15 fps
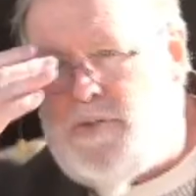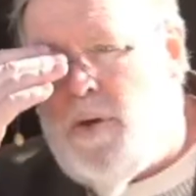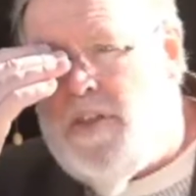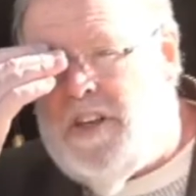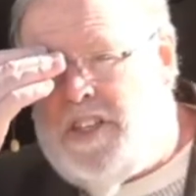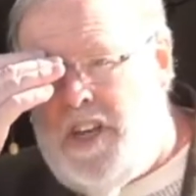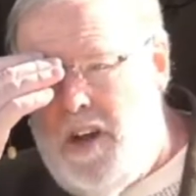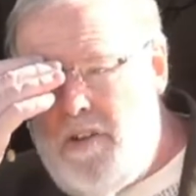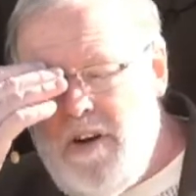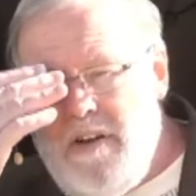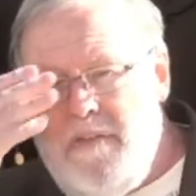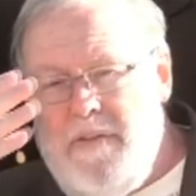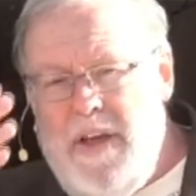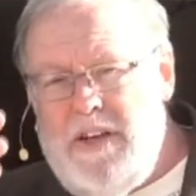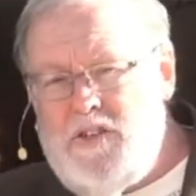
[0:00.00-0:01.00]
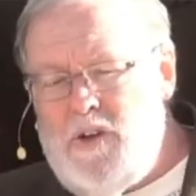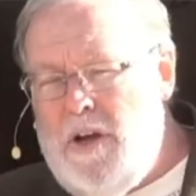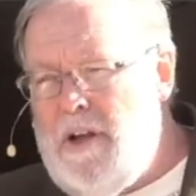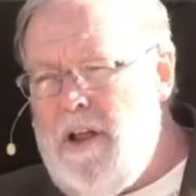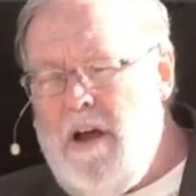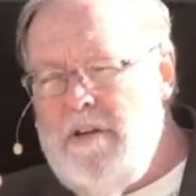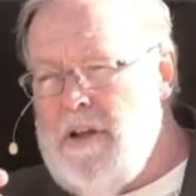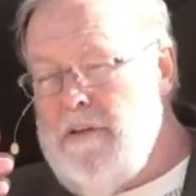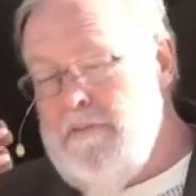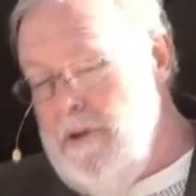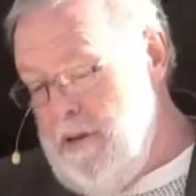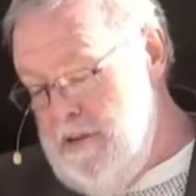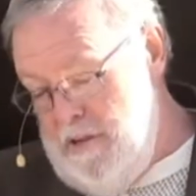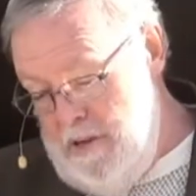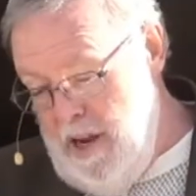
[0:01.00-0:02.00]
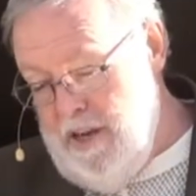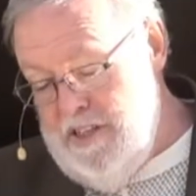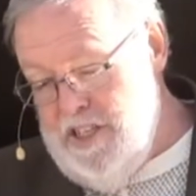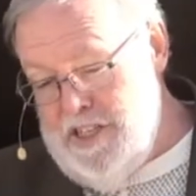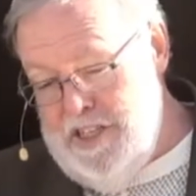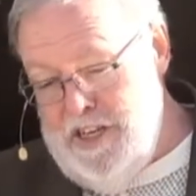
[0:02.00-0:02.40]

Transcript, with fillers: children of Israel, or not just the